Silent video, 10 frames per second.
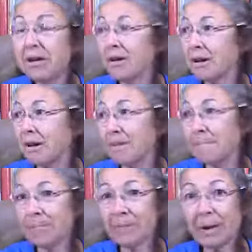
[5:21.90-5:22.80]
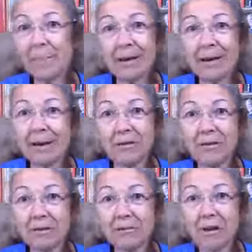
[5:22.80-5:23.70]
Um, but
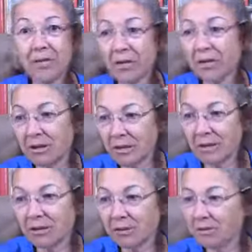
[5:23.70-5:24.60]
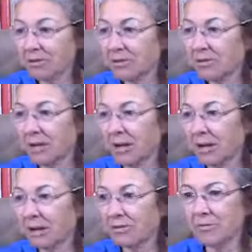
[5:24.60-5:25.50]
nothing is...
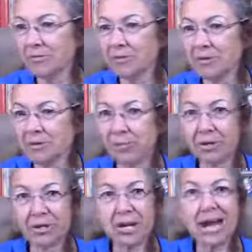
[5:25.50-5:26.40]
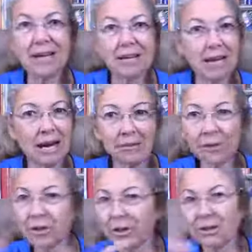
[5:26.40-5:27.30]
Uh, is really static.
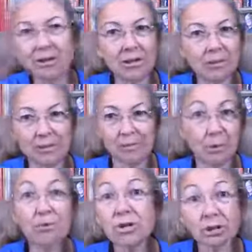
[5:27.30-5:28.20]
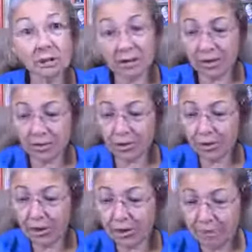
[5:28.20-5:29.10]
Everything is in motion at all
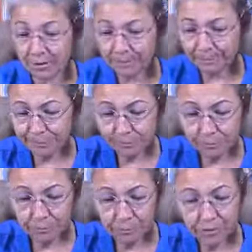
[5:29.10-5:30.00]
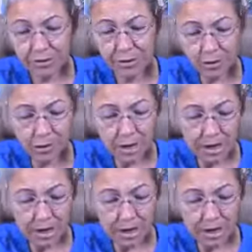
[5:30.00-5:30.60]
times. So